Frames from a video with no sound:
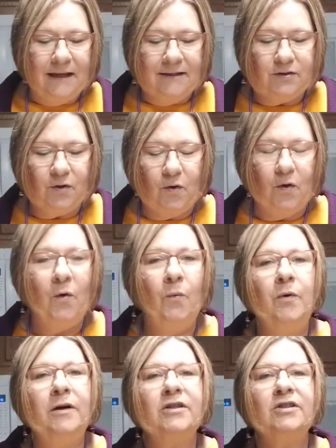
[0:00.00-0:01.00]
so
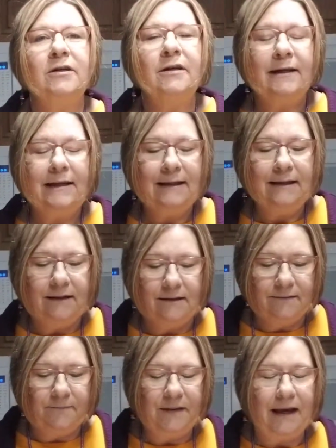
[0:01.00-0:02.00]
we're starting
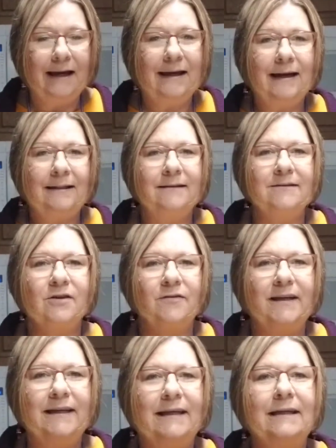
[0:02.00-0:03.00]
here. I got this
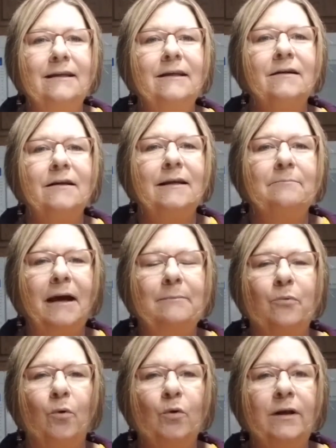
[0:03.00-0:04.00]
already in here in my
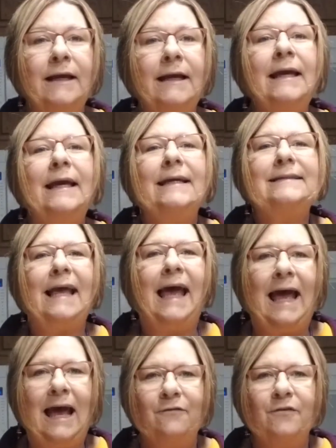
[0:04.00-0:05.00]
bowl. Is a
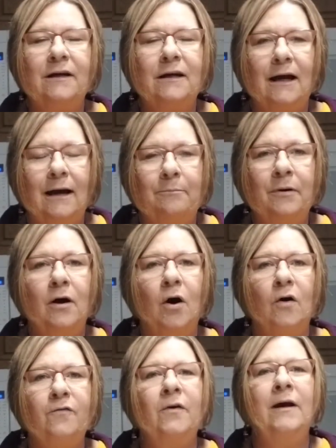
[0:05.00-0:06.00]
half a cup
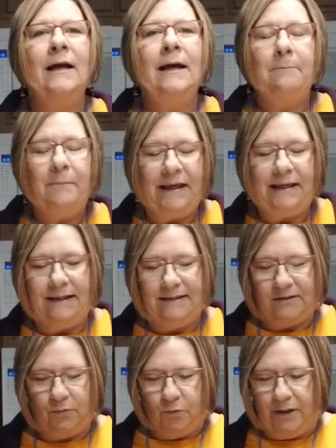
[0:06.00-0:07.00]
of baking
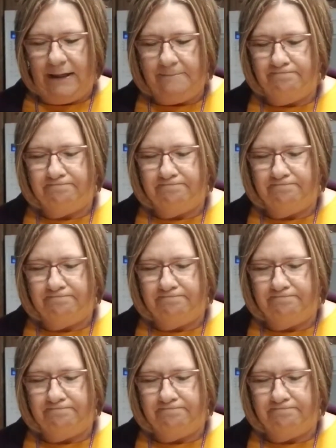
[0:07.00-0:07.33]
soda.